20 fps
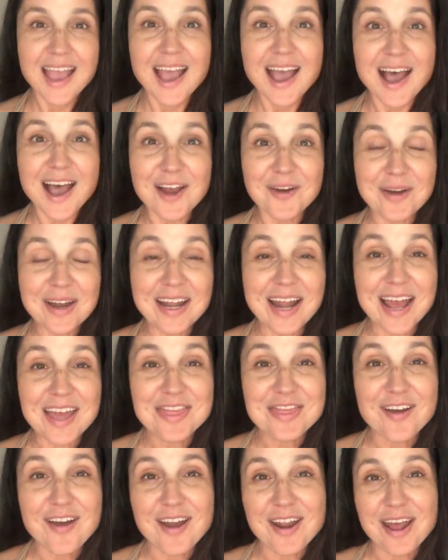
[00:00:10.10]
All right, I
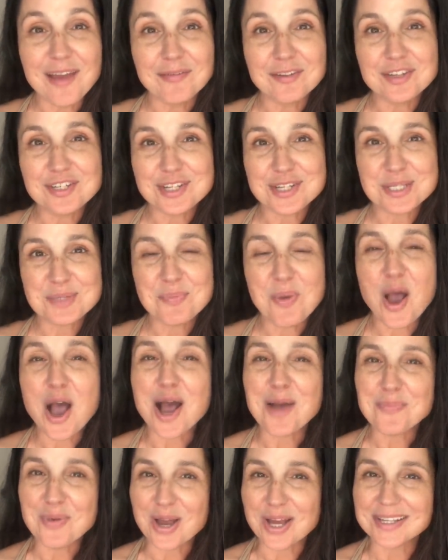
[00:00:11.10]
thought I would just
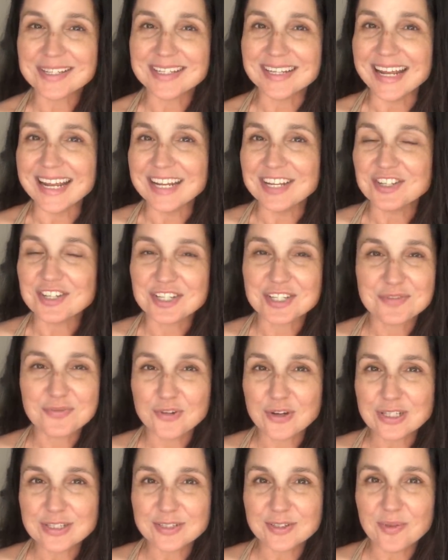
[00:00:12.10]
pop on today just
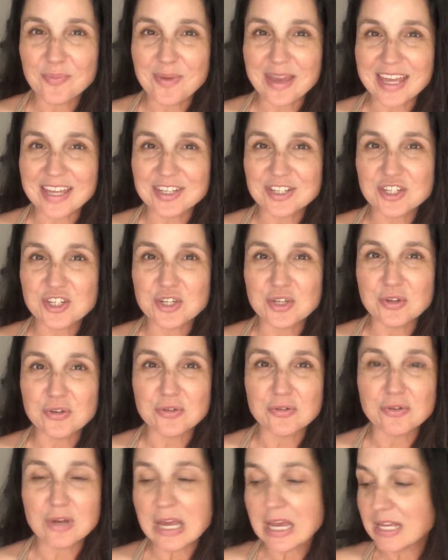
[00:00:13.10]
for a little bit
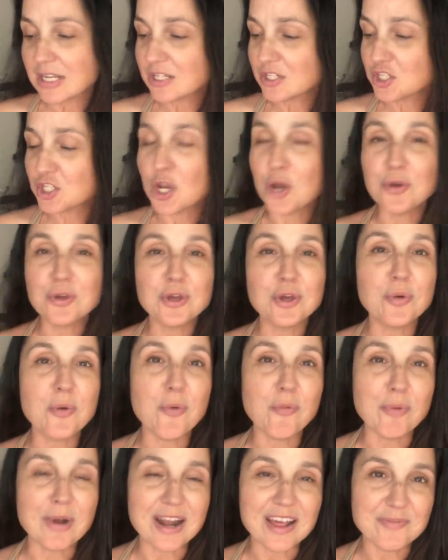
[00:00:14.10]
to show you
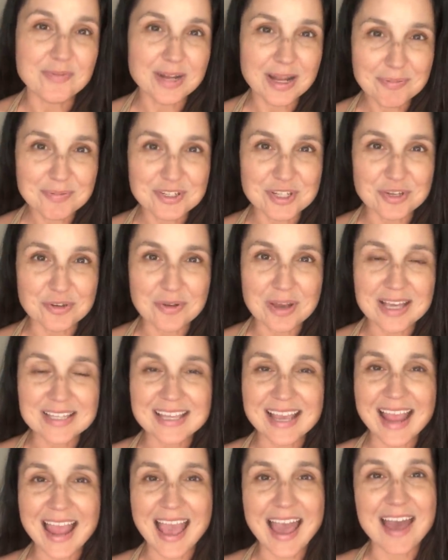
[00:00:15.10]
what I've been up to, because
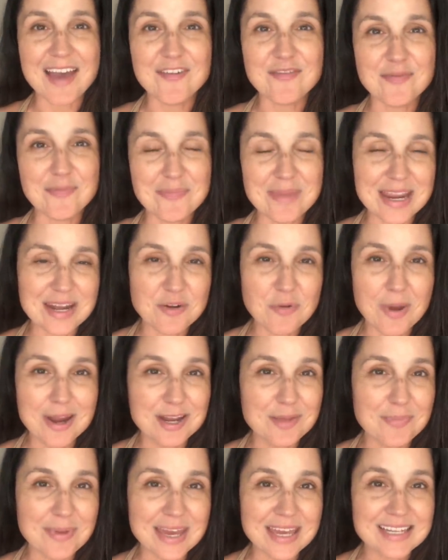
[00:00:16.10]
I have made quite
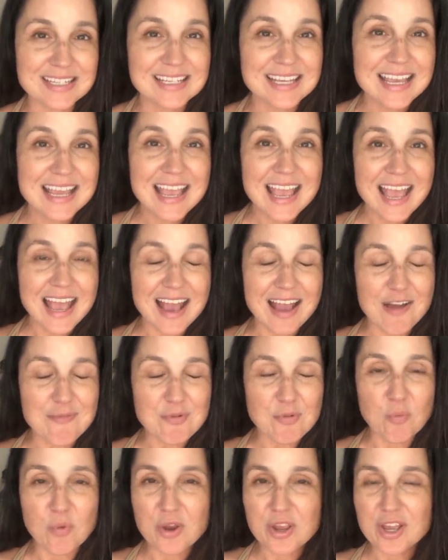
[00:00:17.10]
a bit. I've
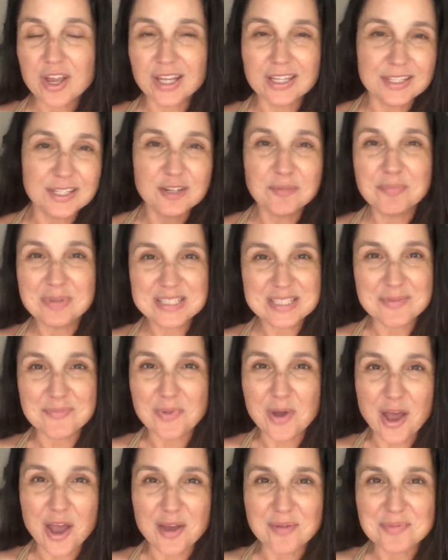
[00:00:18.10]
been working on little bits and
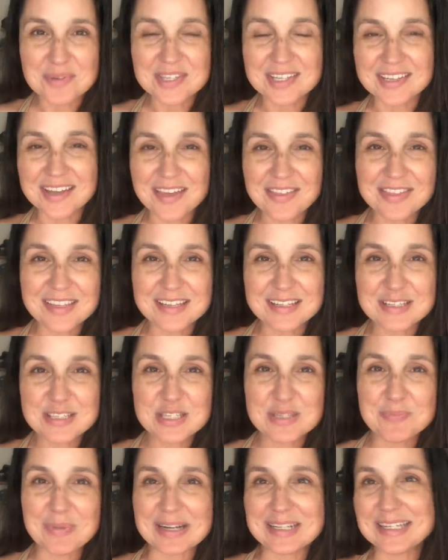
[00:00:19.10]
bobs, nothing
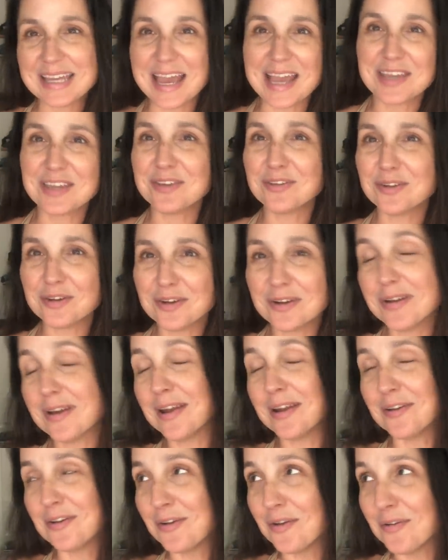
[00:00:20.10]
spectacular, I
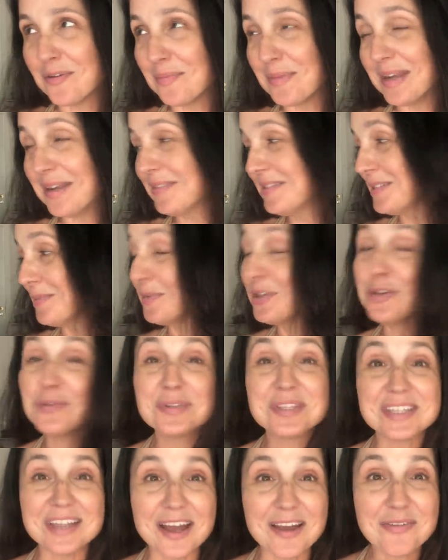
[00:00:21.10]
don't know, I mean, some cute
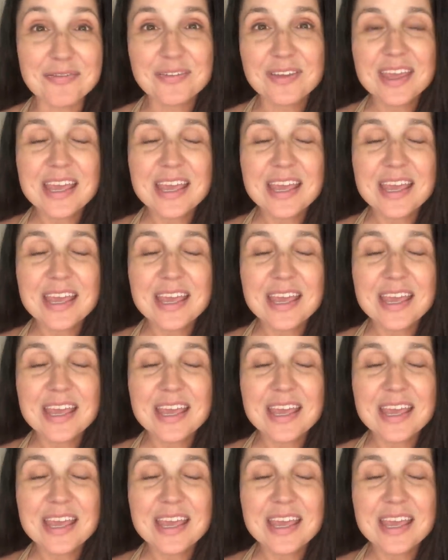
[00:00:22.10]
stuff,